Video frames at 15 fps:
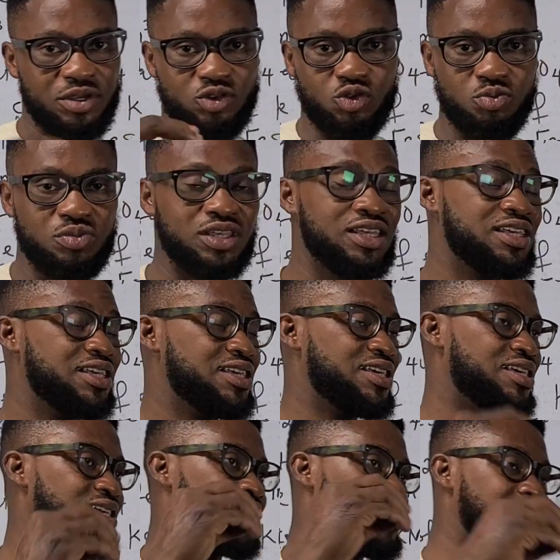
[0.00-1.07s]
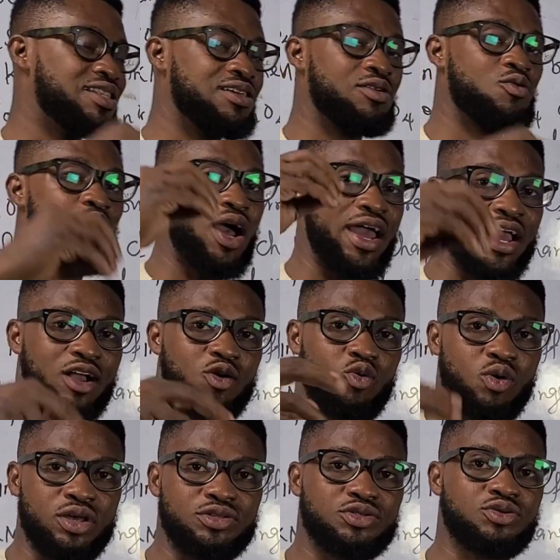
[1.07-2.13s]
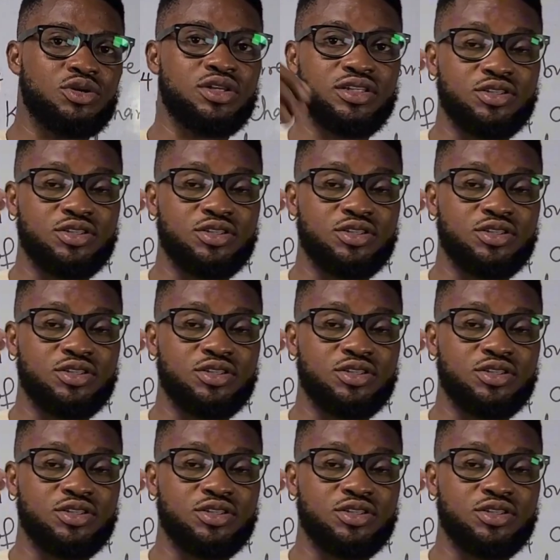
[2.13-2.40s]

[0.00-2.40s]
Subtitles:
It will be in the Waec question.